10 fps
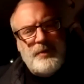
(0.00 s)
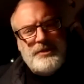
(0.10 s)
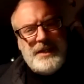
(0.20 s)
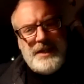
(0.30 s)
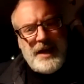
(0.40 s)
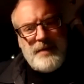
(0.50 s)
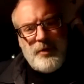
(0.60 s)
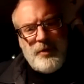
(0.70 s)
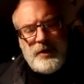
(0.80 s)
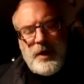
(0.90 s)
he in
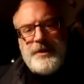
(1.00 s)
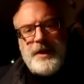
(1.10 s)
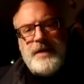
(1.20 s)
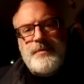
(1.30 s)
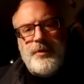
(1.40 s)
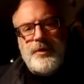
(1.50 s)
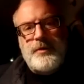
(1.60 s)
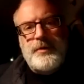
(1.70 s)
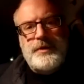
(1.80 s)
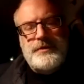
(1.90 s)
Iabora? No, I thought
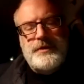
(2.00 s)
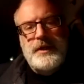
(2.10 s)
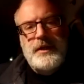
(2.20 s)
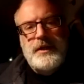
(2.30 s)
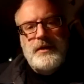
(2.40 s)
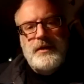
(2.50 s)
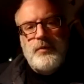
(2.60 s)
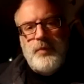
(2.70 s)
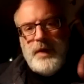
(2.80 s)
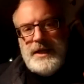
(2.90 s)
Iabora was
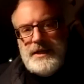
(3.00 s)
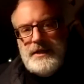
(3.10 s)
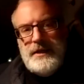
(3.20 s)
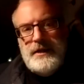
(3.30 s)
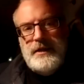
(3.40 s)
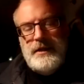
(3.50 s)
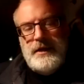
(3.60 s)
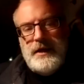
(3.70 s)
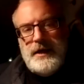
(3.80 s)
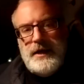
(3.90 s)
Witty,
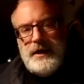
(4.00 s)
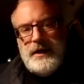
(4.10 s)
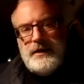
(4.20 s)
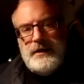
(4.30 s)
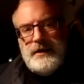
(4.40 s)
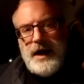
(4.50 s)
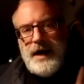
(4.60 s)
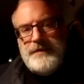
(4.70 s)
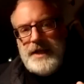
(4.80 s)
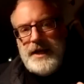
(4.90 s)

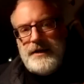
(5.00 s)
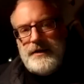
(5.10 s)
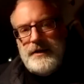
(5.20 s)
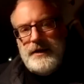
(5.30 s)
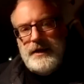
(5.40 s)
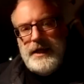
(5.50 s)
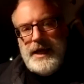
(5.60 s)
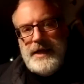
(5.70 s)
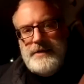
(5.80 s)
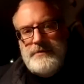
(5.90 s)
Javier,
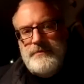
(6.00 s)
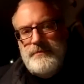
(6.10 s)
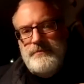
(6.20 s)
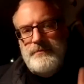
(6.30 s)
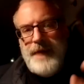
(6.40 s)
and Mike